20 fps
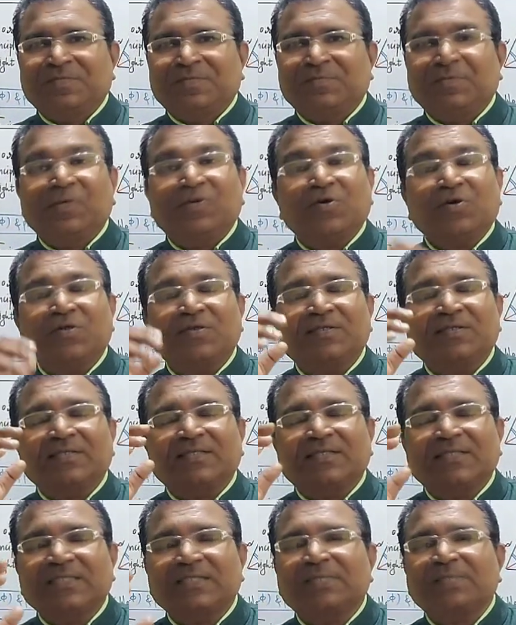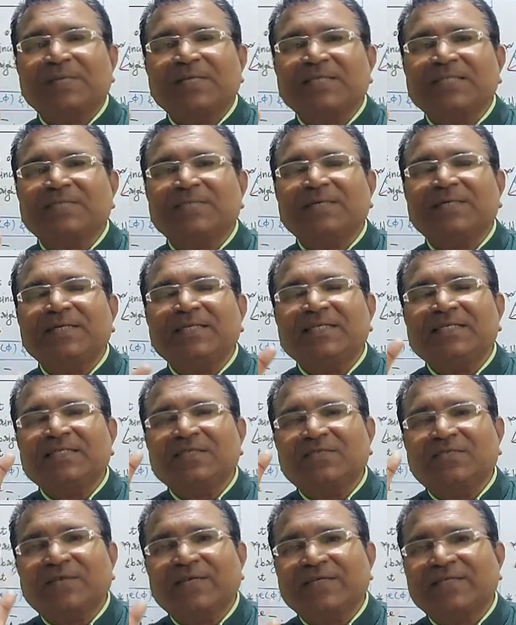because the displacement is
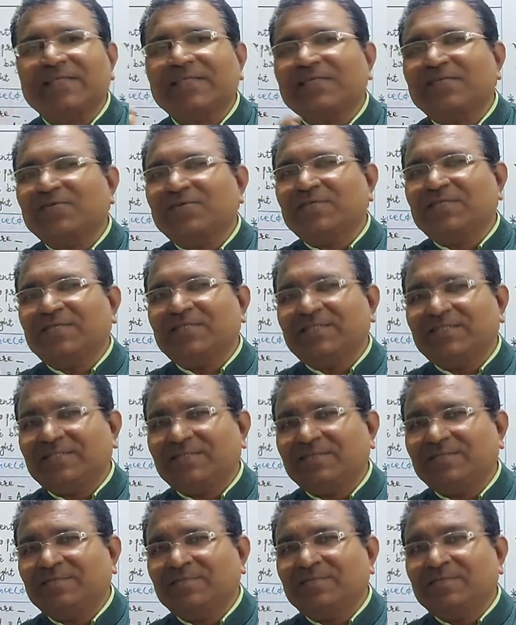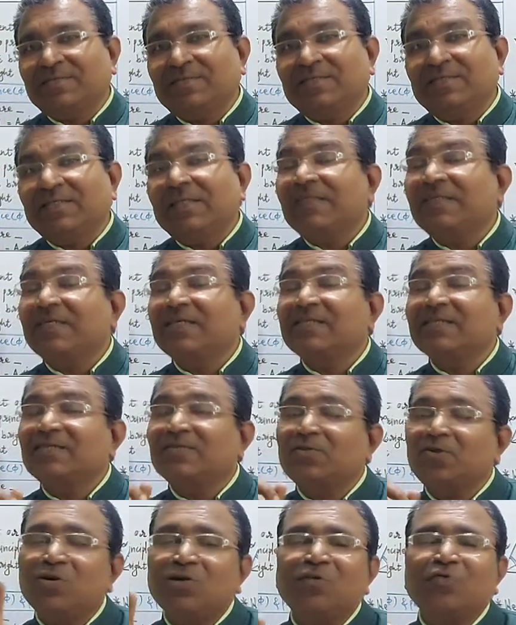a vector quantity. It has
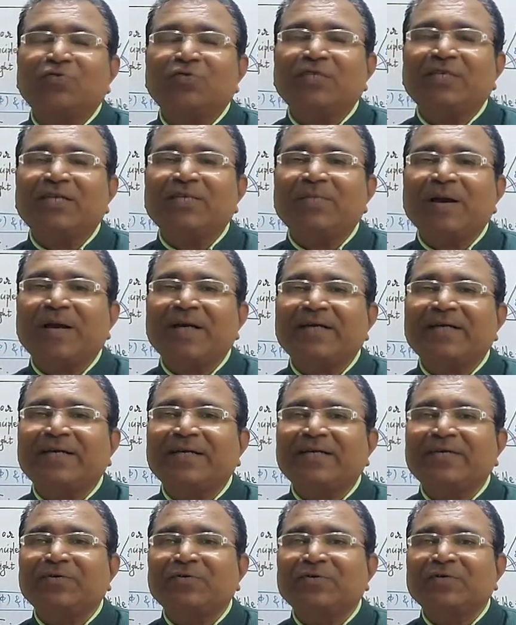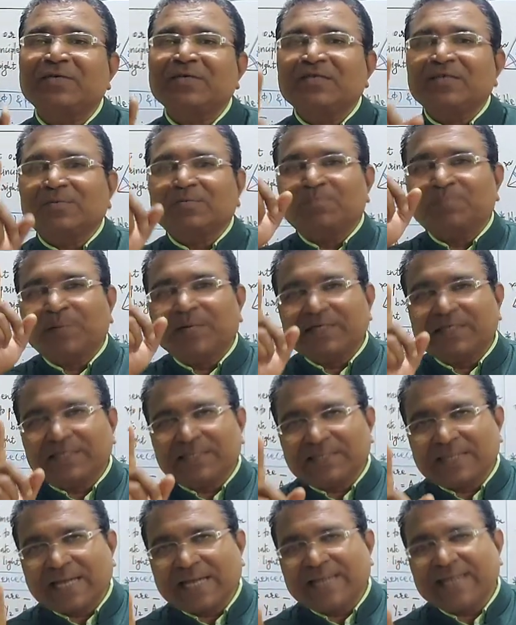not only magnitude
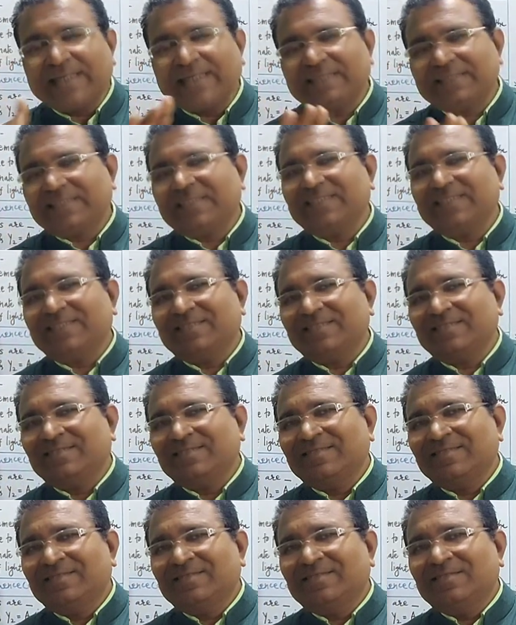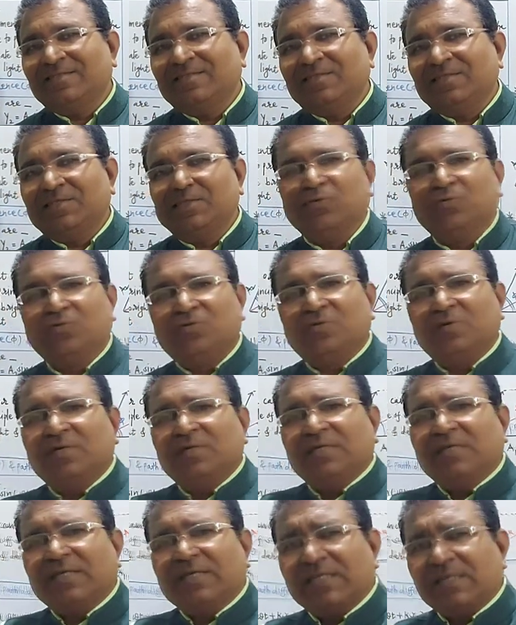but direction. So,
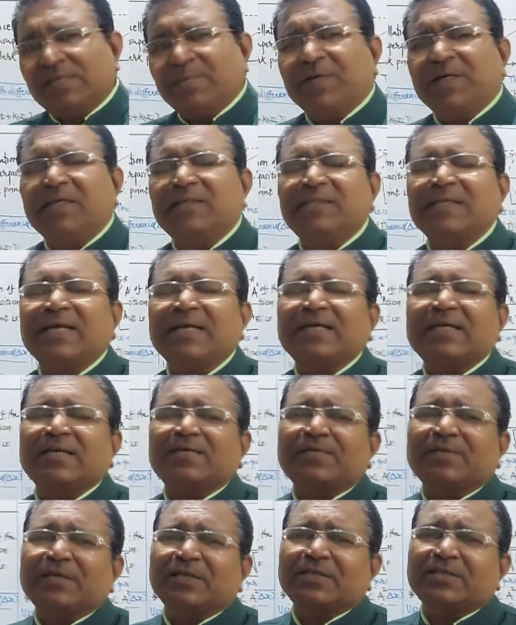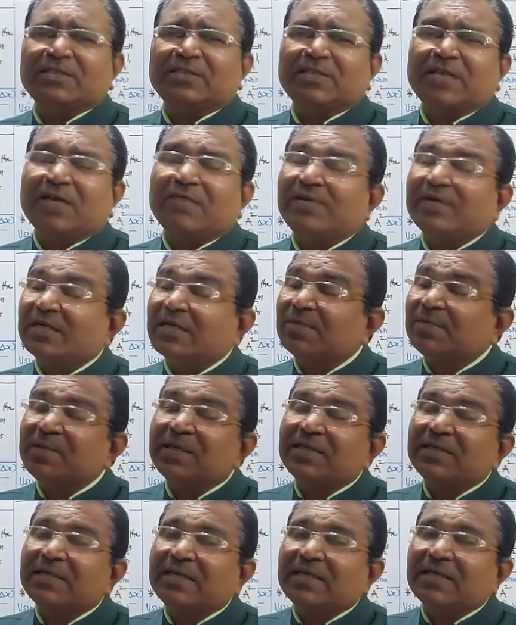repeat that definition. I will
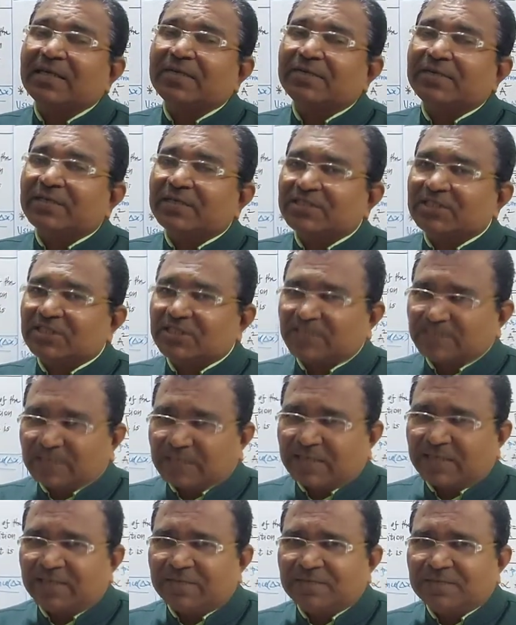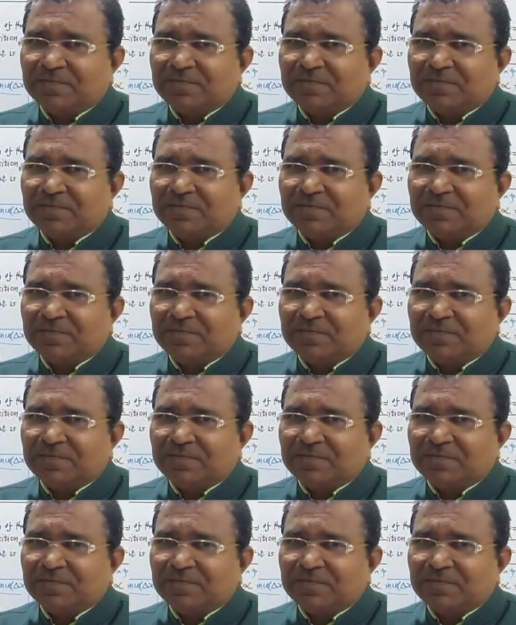repeat that definition again.